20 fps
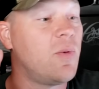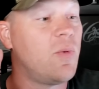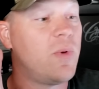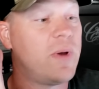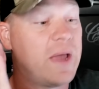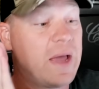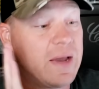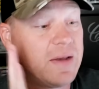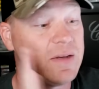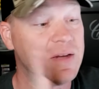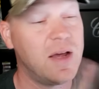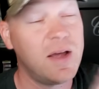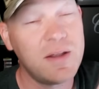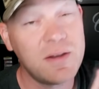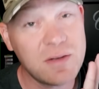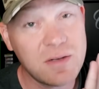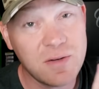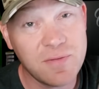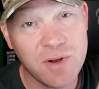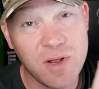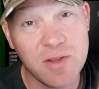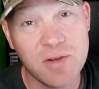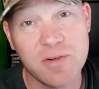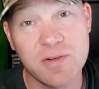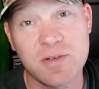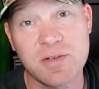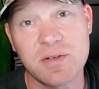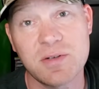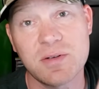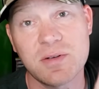We got tons of
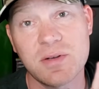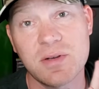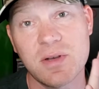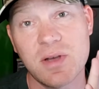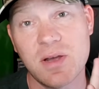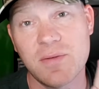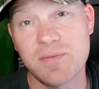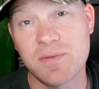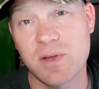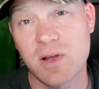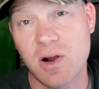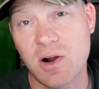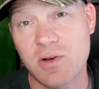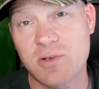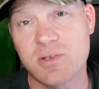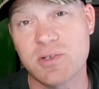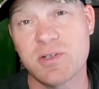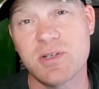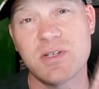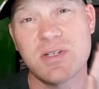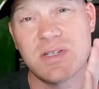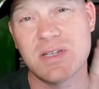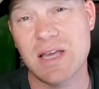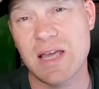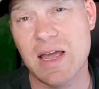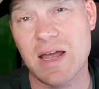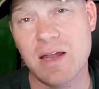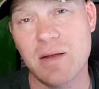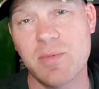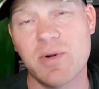others of cartridges,
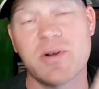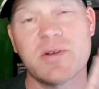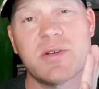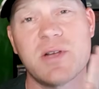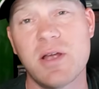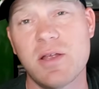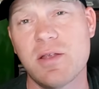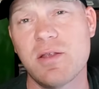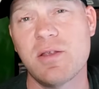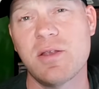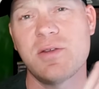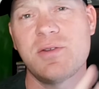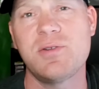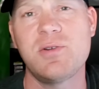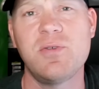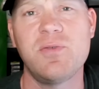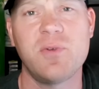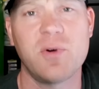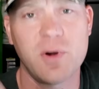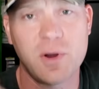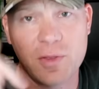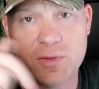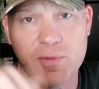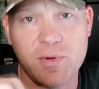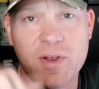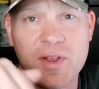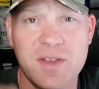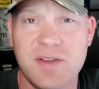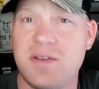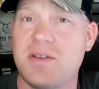calibers other than
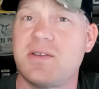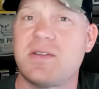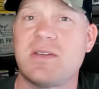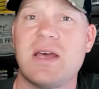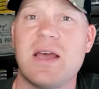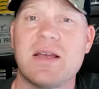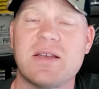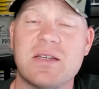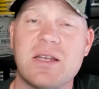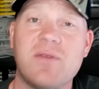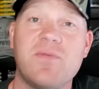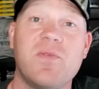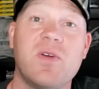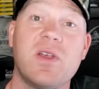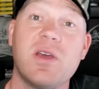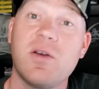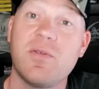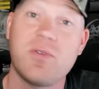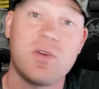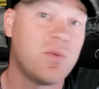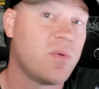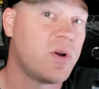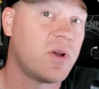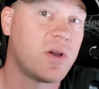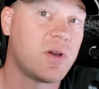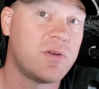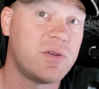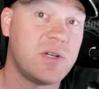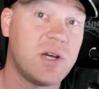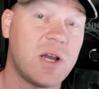243, this exact same video if you want to
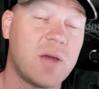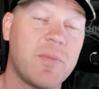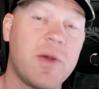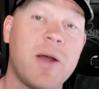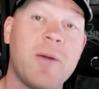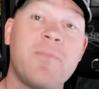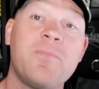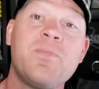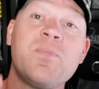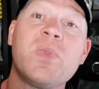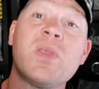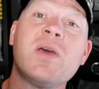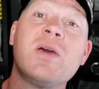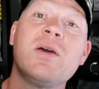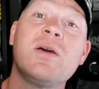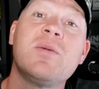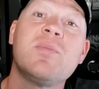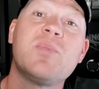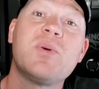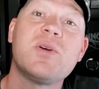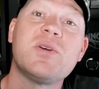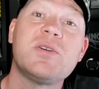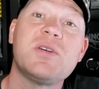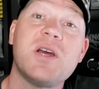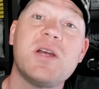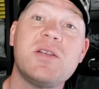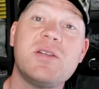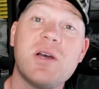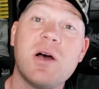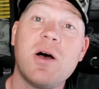go check them out.
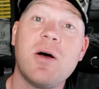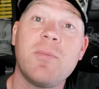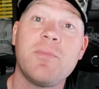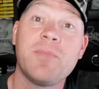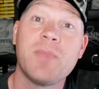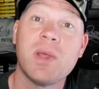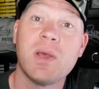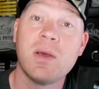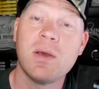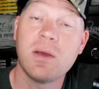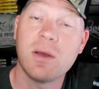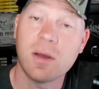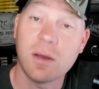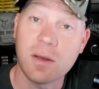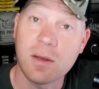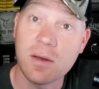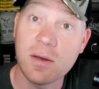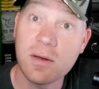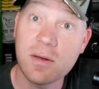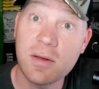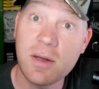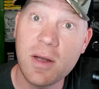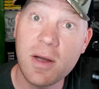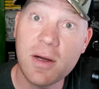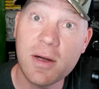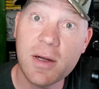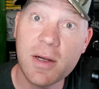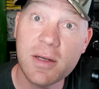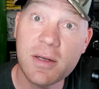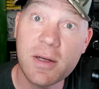Appreciate y'all. Good
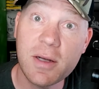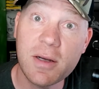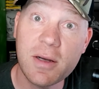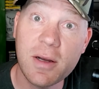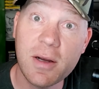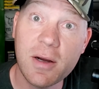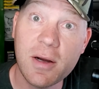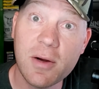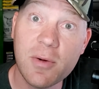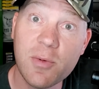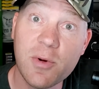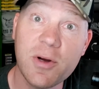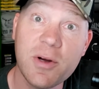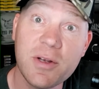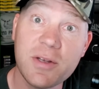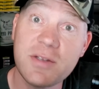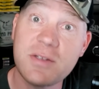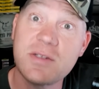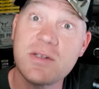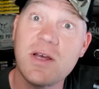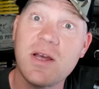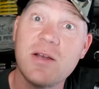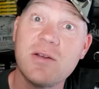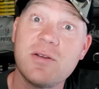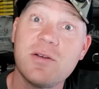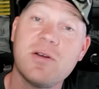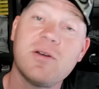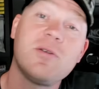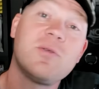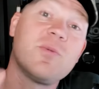luck in that uh, deer woods. Stay
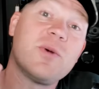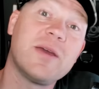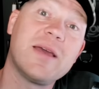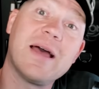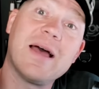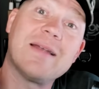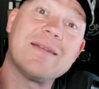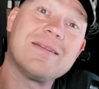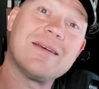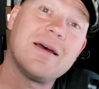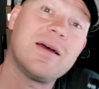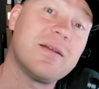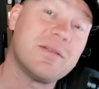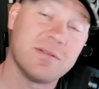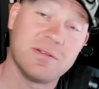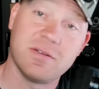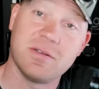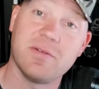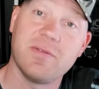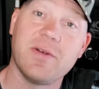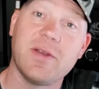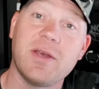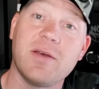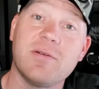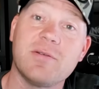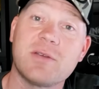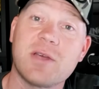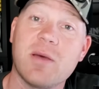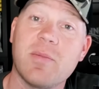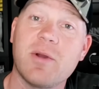tuned. We got tons of
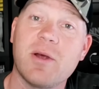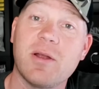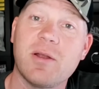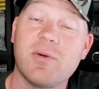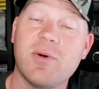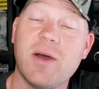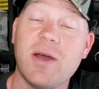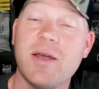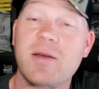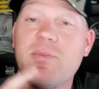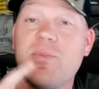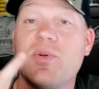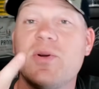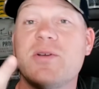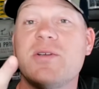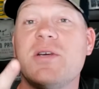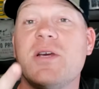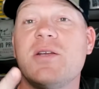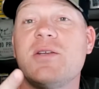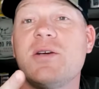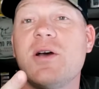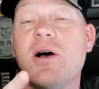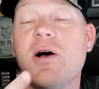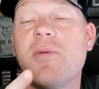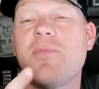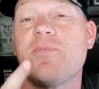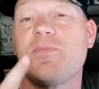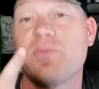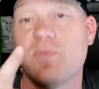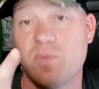videos coming on the way. Appreciate
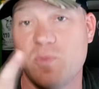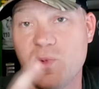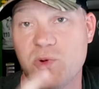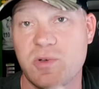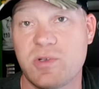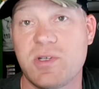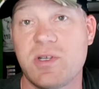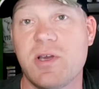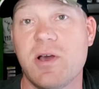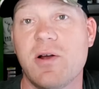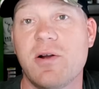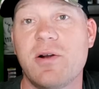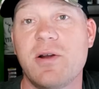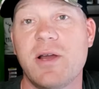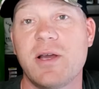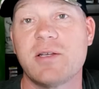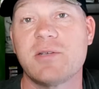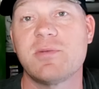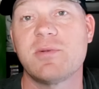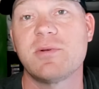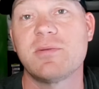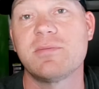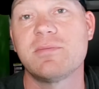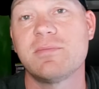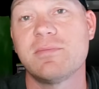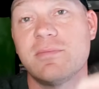y'all. We'll see you on the next one.